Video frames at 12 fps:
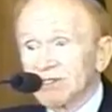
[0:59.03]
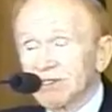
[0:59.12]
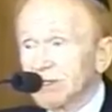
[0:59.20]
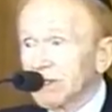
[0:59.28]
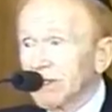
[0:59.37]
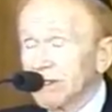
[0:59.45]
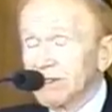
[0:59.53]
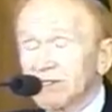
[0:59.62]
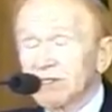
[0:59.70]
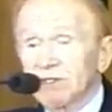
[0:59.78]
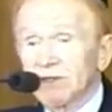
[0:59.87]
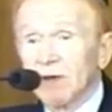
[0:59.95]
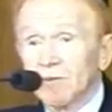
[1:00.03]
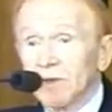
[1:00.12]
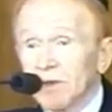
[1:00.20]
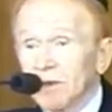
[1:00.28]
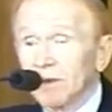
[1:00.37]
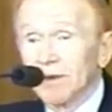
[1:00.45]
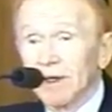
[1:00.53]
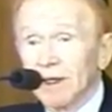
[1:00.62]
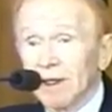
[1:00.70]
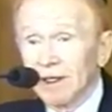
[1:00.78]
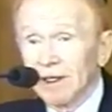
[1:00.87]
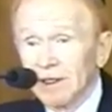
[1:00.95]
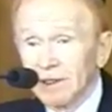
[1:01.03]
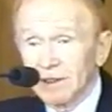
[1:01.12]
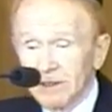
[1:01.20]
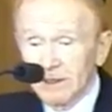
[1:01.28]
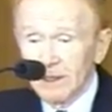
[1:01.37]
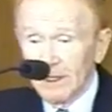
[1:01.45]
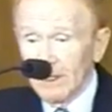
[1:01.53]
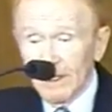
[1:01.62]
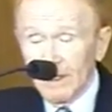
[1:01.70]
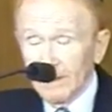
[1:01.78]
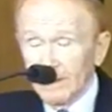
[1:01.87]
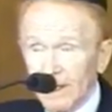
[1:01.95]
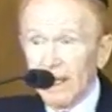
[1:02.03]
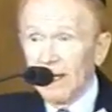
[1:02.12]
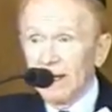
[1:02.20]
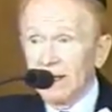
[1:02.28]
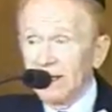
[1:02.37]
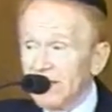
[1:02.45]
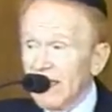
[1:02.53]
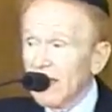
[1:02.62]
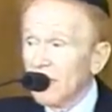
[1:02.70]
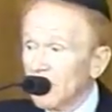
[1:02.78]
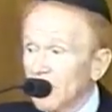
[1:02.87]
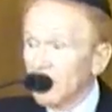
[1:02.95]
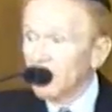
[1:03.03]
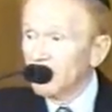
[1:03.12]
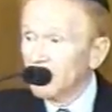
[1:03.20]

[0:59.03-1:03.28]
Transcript: Jan he stumbled in. They had